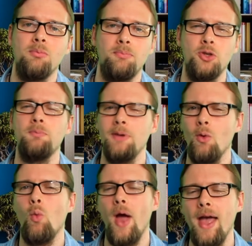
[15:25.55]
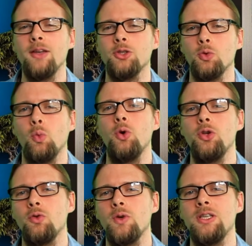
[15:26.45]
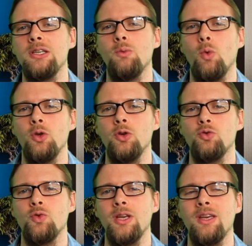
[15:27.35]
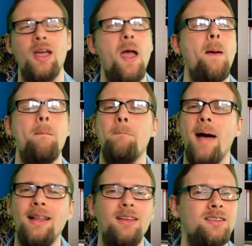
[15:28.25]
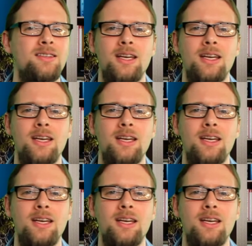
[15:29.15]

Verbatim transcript: Just be aware as to what you're eating, what you're drinking, balance it.